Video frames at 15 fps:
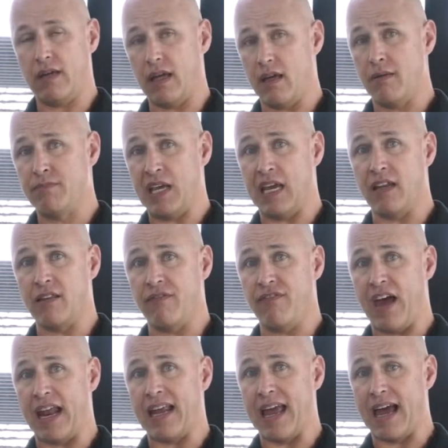obtaining the
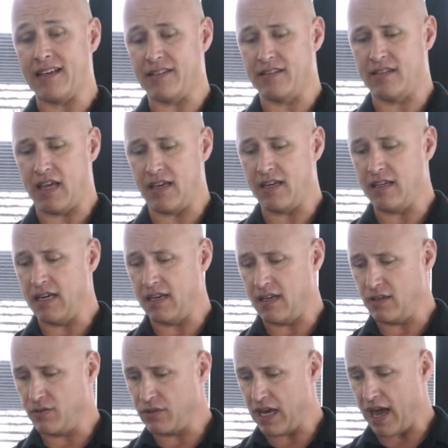fatty acids that you need
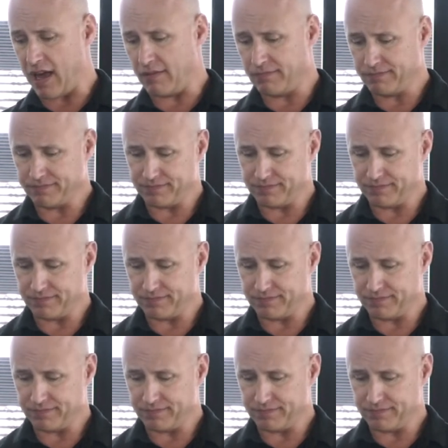in your diet.